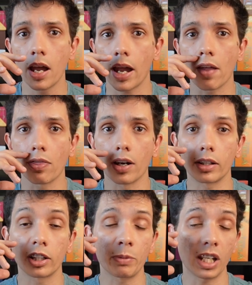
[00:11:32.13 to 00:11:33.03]
and
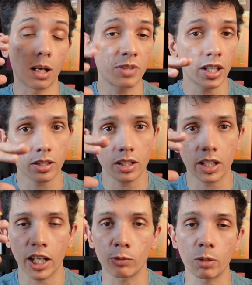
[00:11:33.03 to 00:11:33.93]
they'll be
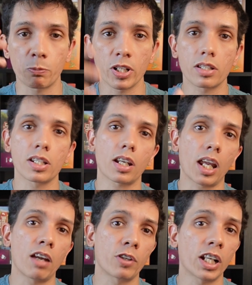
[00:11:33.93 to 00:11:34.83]
updating and reprinting
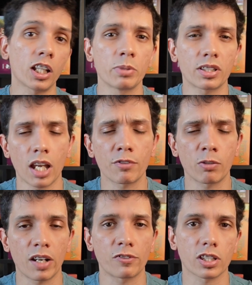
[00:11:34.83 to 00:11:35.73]
every element, every
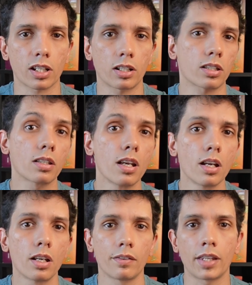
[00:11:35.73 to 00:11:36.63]
reference card
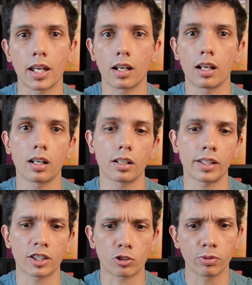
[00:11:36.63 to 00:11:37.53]

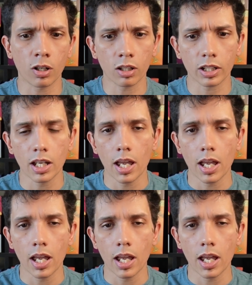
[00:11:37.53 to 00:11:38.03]
that's wrong,